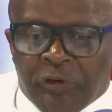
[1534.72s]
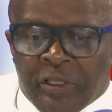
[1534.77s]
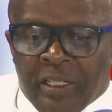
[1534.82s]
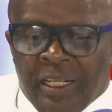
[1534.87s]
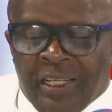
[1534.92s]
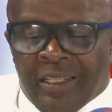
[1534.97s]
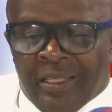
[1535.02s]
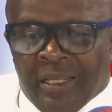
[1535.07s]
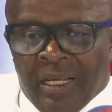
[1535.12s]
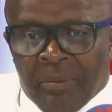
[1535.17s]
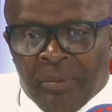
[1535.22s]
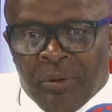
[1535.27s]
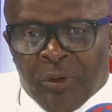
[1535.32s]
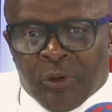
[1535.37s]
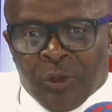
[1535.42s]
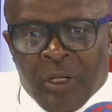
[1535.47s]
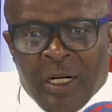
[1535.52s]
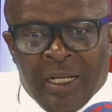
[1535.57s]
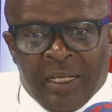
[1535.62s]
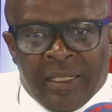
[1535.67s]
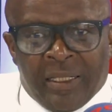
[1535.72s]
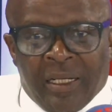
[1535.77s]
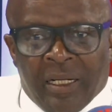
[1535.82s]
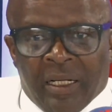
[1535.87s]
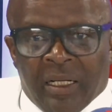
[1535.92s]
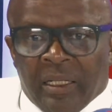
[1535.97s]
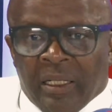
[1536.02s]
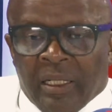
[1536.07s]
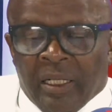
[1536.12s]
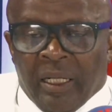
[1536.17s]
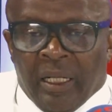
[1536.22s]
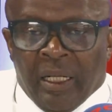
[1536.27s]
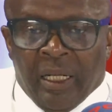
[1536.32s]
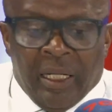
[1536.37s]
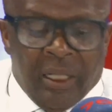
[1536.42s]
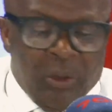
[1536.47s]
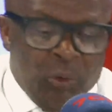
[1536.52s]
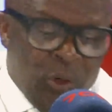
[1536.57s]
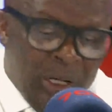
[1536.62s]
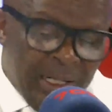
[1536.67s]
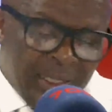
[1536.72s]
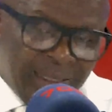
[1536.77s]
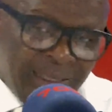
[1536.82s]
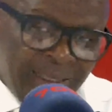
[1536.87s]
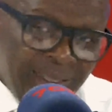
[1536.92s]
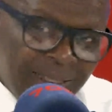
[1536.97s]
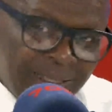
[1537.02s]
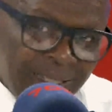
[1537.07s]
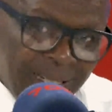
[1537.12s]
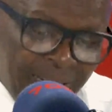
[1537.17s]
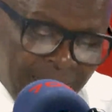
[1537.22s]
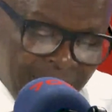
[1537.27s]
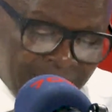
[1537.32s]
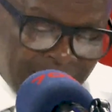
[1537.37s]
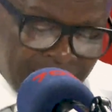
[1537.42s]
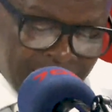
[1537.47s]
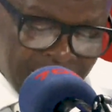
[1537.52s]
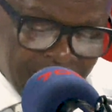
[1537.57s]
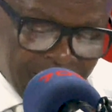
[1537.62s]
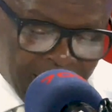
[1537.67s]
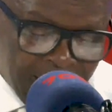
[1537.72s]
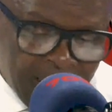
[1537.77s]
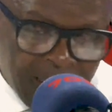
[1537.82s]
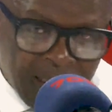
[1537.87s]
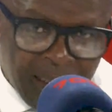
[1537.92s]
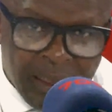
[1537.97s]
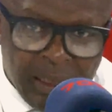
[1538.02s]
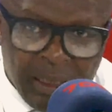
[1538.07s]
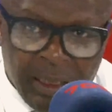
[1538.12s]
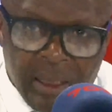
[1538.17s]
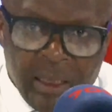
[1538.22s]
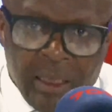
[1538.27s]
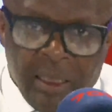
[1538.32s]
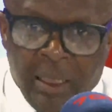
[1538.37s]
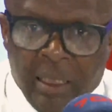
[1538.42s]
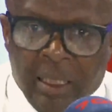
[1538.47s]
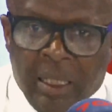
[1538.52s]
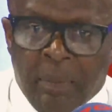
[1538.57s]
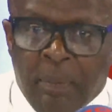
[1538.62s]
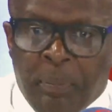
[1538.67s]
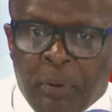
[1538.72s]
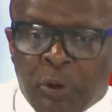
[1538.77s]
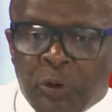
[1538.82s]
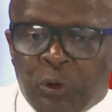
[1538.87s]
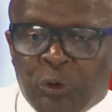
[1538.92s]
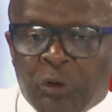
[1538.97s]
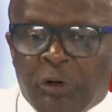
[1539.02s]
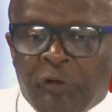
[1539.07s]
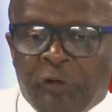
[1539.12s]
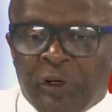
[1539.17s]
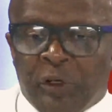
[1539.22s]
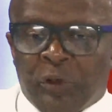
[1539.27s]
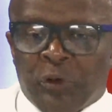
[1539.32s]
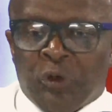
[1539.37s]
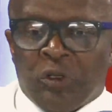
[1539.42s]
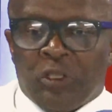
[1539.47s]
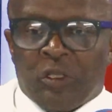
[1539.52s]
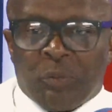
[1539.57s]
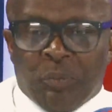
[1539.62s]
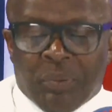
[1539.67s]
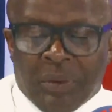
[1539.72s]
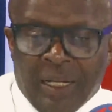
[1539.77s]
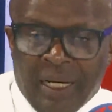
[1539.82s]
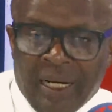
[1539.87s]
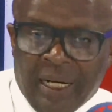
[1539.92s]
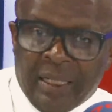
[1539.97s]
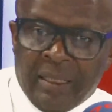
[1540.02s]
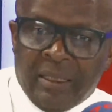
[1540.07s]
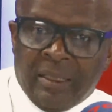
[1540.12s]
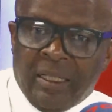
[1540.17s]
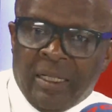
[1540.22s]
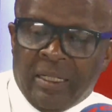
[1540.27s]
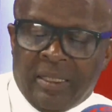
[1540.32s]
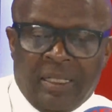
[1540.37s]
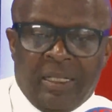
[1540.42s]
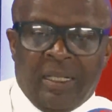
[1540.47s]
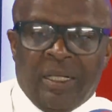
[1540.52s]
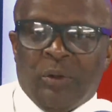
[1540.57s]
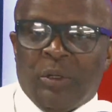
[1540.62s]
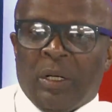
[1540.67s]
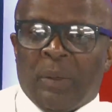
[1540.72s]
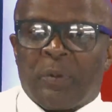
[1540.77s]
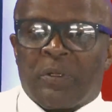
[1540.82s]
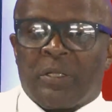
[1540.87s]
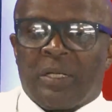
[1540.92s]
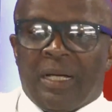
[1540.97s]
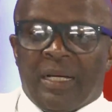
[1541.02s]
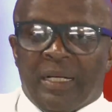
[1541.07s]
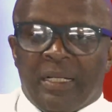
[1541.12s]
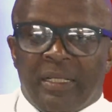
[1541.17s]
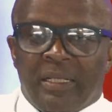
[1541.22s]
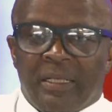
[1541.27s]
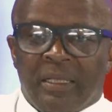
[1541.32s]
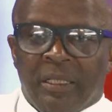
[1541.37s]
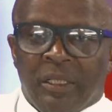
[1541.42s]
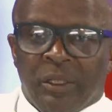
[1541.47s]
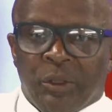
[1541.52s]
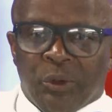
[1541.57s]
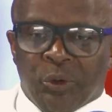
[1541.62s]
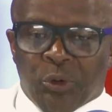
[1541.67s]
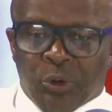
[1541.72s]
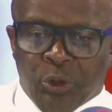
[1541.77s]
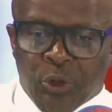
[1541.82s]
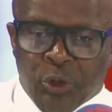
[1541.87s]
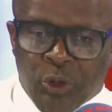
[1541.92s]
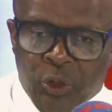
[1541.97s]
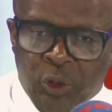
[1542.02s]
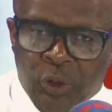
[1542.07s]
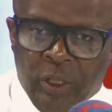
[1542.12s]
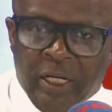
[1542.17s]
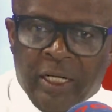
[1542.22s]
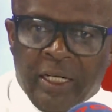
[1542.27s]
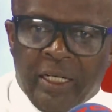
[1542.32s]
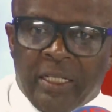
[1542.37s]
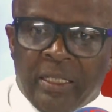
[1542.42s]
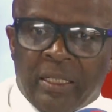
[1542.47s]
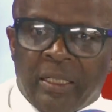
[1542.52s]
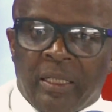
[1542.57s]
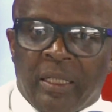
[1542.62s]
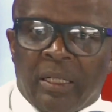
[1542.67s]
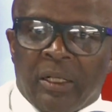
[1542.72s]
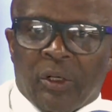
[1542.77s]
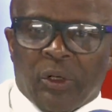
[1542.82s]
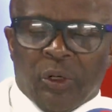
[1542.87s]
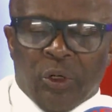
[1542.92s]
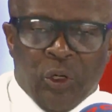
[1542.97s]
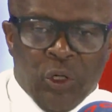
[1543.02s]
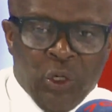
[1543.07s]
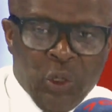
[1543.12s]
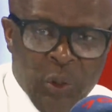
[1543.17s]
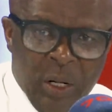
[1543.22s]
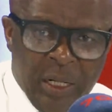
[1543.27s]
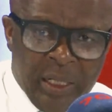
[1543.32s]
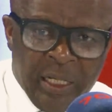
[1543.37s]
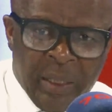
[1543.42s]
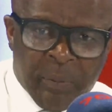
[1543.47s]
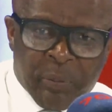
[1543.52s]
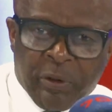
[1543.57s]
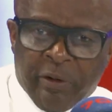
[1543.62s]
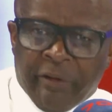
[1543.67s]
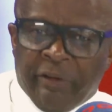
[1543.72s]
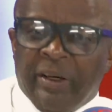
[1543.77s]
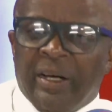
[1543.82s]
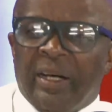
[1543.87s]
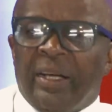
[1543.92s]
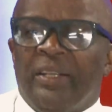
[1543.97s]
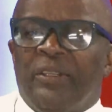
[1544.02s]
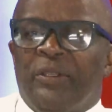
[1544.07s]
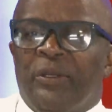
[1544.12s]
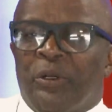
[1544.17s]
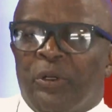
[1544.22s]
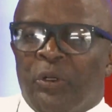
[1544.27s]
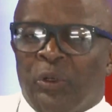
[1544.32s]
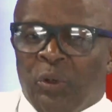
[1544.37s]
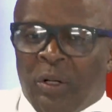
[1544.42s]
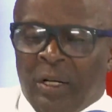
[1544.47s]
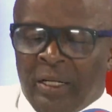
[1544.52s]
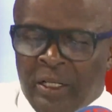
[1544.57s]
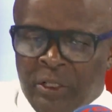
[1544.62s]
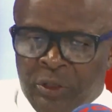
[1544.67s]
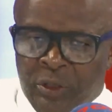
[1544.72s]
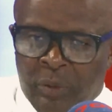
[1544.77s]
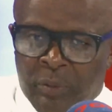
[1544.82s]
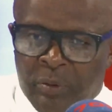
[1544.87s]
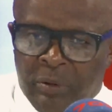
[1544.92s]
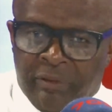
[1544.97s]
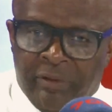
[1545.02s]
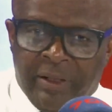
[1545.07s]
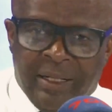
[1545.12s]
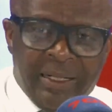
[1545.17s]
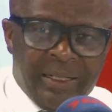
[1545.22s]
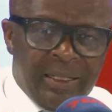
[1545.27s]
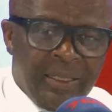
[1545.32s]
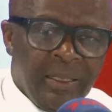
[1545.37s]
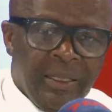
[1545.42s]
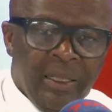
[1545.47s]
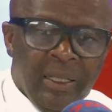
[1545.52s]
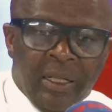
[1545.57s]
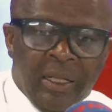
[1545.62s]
office that is able to answer questions instantly. A post office whose plan is in the website. You know it. You know what it provides. You know what it does not provide.